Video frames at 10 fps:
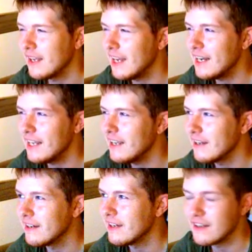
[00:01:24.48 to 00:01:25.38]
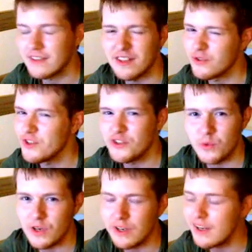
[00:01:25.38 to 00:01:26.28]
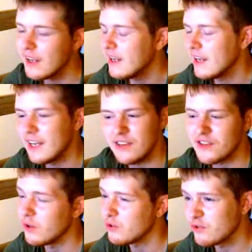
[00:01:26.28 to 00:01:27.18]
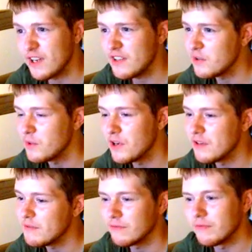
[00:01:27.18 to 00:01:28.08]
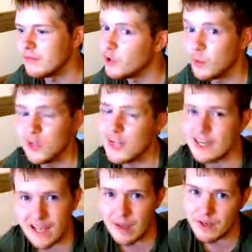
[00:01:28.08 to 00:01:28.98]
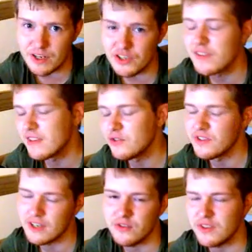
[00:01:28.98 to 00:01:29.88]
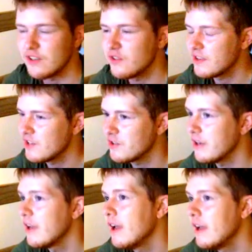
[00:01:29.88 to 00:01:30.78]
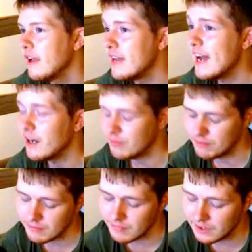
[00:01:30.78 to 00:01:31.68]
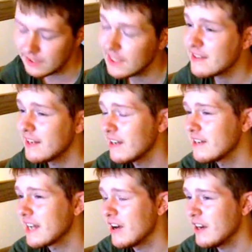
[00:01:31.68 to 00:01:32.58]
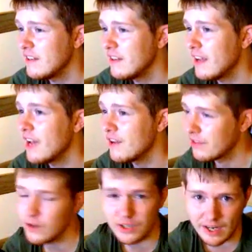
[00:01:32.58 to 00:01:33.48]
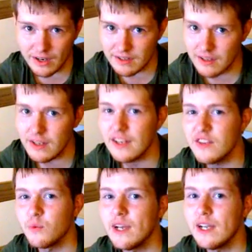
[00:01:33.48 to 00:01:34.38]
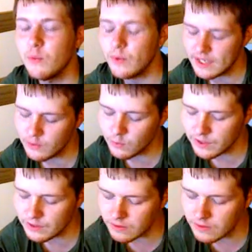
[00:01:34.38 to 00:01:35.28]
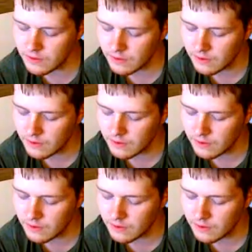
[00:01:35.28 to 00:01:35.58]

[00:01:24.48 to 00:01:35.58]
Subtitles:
Any accessories you want, any soul traits you want, normal attack damage, etc, etc, etc, etc. Now, the second character and third character is where we will